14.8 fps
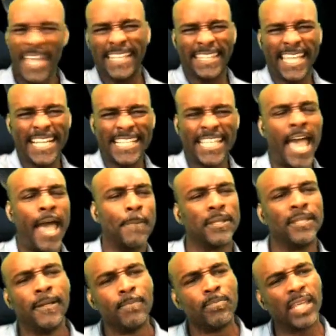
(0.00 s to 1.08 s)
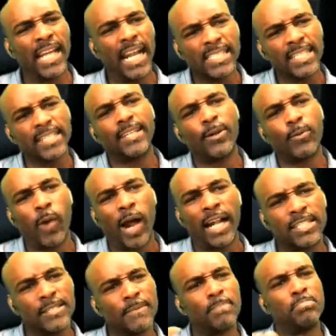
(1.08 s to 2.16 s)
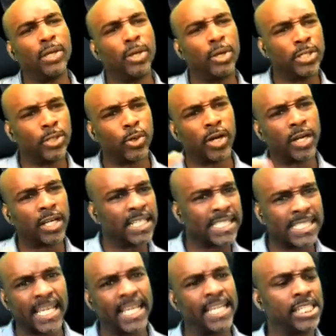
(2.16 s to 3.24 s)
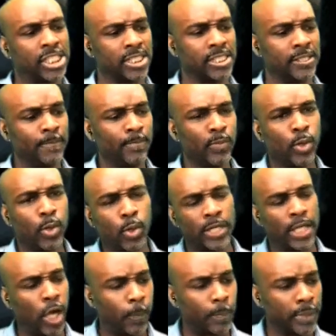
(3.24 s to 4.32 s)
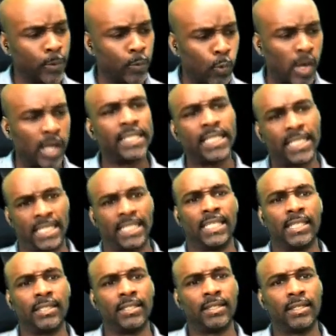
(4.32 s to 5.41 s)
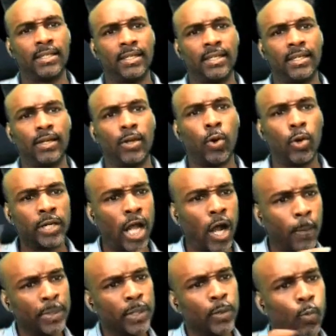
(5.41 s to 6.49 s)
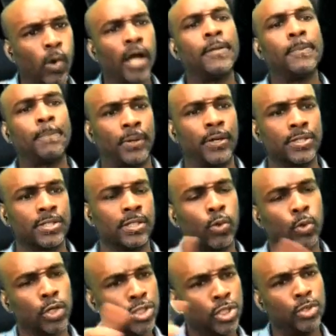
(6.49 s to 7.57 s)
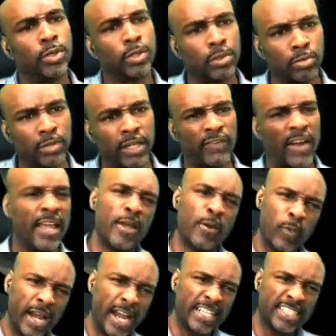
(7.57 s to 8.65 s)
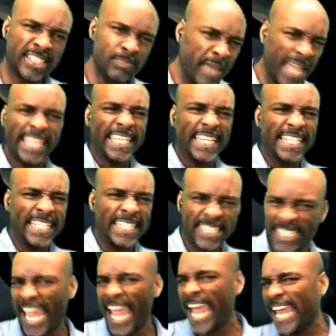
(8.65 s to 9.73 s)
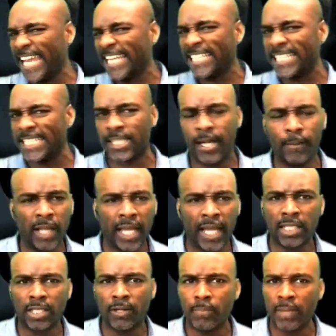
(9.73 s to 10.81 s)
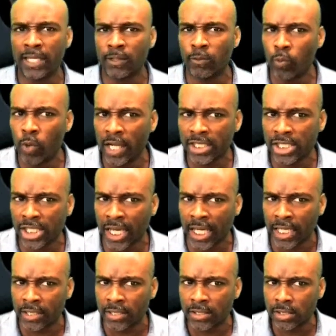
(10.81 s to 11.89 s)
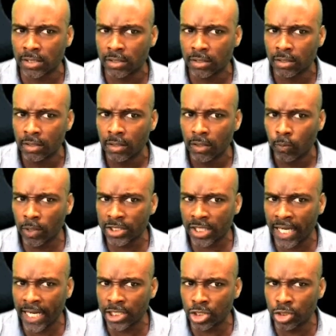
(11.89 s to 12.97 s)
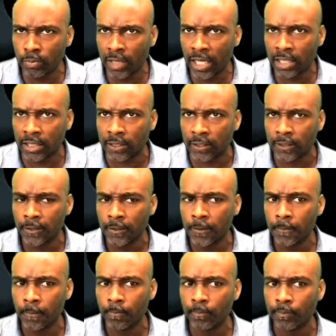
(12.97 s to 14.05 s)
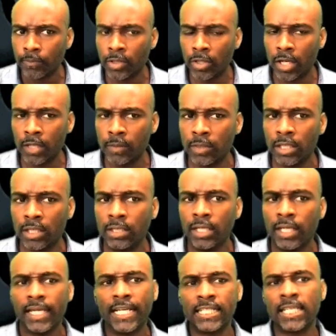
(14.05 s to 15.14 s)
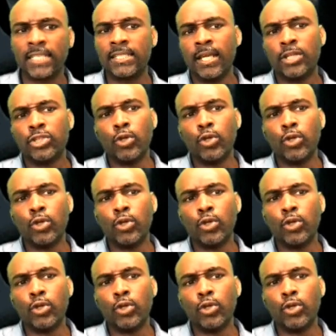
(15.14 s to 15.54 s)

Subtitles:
things happen. And I sit there and watch them build an organization on helping one kid, on helping one person, or two or three or five. We're making the change. And I'm like, you're making what change? What change are you making? You know what I mean? You